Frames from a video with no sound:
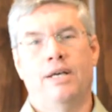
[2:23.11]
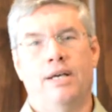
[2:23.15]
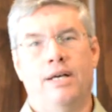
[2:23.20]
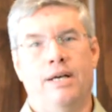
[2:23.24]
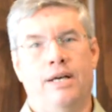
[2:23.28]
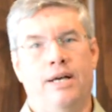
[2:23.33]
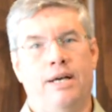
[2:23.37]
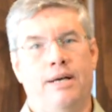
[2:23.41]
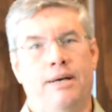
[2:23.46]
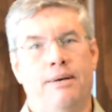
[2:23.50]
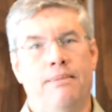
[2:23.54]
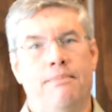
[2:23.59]

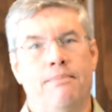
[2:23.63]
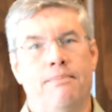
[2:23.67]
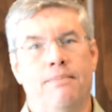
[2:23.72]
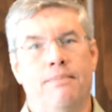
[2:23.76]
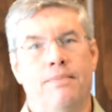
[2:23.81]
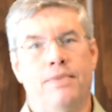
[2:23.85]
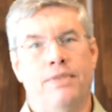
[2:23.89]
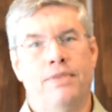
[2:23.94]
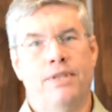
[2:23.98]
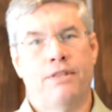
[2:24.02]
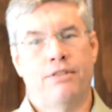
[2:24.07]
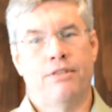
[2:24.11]

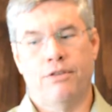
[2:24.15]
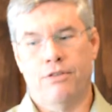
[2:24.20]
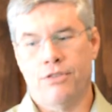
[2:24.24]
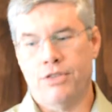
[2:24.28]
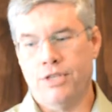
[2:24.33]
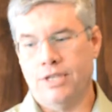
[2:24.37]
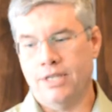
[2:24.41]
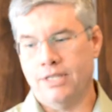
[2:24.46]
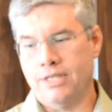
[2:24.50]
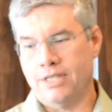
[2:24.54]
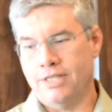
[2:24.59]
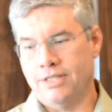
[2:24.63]
Another
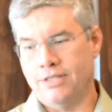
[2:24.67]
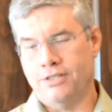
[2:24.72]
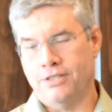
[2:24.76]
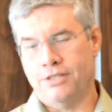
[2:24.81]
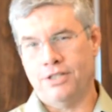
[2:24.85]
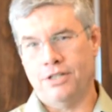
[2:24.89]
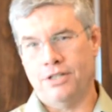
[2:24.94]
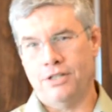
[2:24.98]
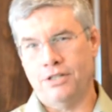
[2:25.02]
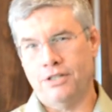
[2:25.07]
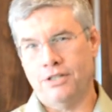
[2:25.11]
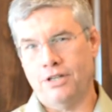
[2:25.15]
thing to
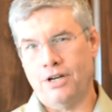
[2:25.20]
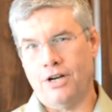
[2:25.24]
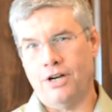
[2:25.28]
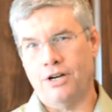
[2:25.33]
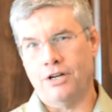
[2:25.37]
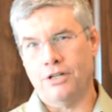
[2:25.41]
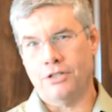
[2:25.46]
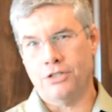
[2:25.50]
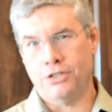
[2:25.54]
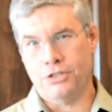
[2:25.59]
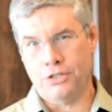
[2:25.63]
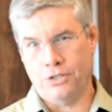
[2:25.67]
consider
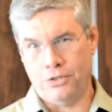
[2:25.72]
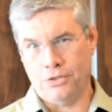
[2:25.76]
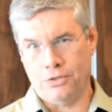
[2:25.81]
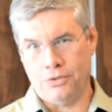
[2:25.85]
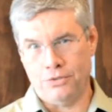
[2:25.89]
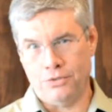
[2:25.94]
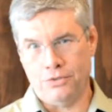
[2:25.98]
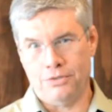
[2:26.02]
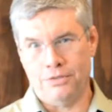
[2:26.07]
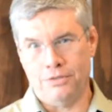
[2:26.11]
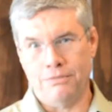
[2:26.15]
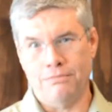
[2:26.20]
are
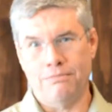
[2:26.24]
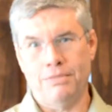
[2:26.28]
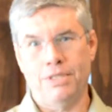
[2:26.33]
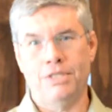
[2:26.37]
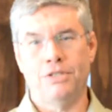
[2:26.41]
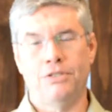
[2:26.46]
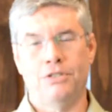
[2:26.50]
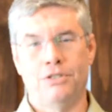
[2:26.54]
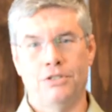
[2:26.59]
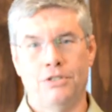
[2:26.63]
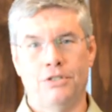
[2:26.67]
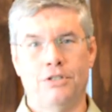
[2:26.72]
shoes. Be
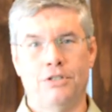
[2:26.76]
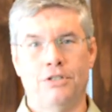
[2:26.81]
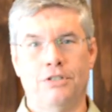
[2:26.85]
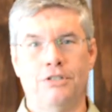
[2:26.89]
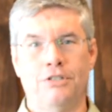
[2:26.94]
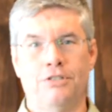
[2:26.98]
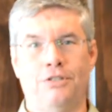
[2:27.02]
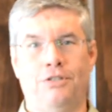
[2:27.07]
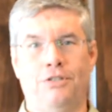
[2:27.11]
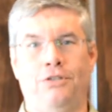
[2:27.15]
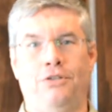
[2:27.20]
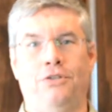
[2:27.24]
sure
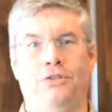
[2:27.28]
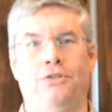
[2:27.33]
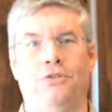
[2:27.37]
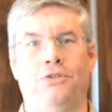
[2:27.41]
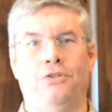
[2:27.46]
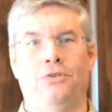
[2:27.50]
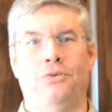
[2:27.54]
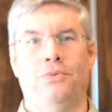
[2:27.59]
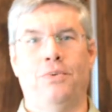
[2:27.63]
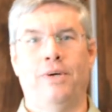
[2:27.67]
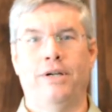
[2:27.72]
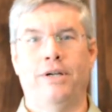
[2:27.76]

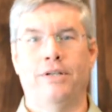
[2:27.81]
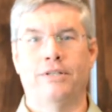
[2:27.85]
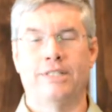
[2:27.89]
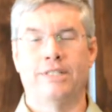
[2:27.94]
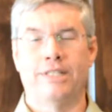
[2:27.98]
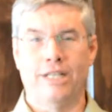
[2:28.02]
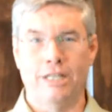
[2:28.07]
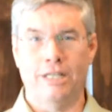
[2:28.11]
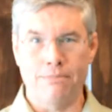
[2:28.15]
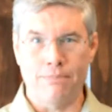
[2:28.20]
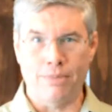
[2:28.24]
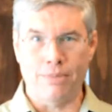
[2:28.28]
to wear
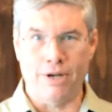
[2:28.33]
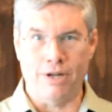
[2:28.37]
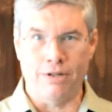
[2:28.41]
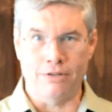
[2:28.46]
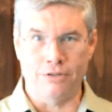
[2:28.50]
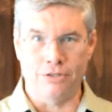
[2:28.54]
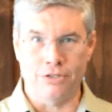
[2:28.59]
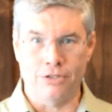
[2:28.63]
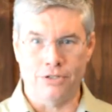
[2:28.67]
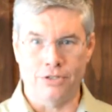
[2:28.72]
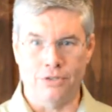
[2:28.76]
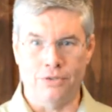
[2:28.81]
slip-on
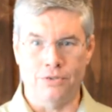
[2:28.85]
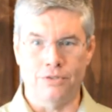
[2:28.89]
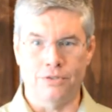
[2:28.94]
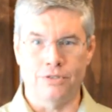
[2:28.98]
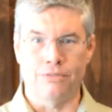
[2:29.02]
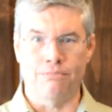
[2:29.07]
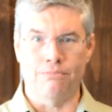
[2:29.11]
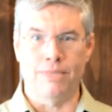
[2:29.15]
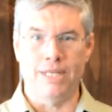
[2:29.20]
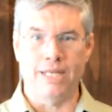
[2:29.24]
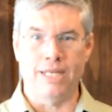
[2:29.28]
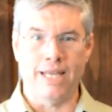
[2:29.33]
shoes.
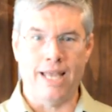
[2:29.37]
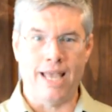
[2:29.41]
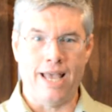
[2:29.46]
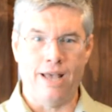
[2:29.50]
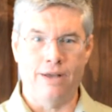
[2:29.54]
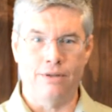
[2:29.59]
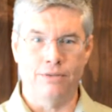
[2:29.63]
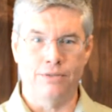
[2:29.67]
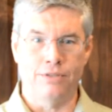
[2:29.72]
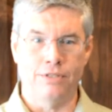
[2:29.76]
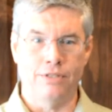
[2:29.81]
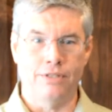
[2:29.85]
Many
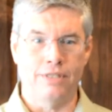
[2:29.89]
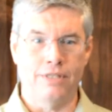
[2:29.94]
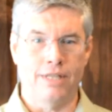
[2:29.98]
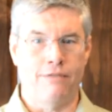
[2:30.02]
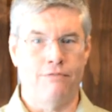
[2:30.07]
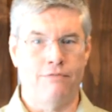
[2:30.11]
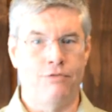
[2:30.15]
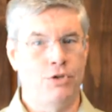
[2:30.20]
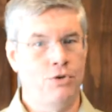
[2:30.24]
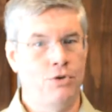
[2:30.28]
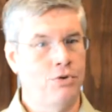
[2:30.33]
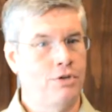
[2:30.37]
houses have
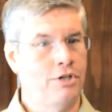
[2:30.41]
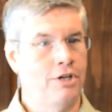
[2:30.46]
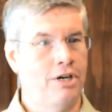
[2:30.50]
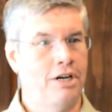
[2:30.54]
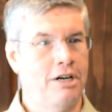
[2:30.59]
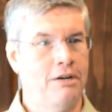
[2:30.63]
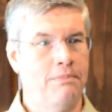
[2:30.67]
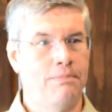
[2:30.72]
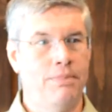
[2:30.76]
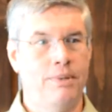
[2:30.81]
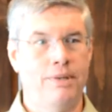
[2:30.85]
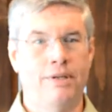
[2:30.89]
new
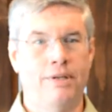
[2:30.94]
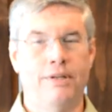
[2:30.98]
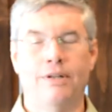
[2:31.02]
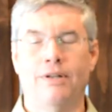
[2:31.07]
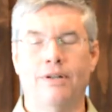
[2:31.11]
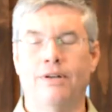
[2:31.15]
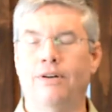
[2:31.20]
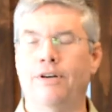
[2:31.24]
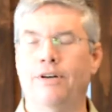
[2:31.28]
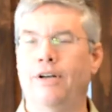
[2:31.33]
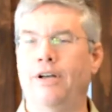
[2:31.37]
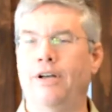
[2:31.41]
carpet,